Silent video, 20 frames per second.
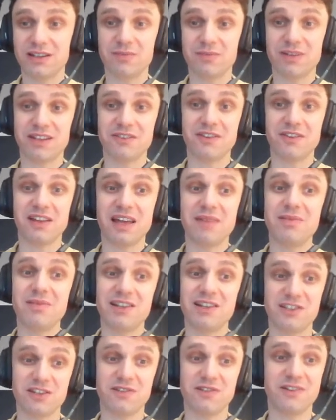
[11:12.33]
But
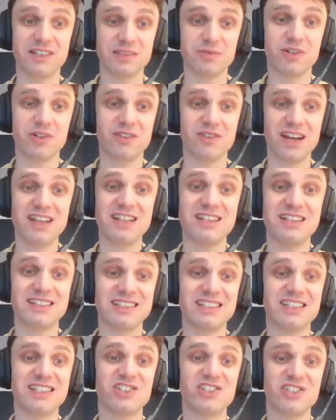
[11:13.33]
reliability of expert ratings
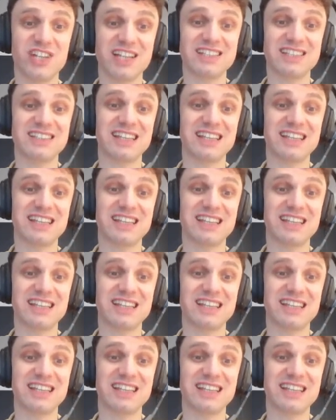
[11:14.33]
is just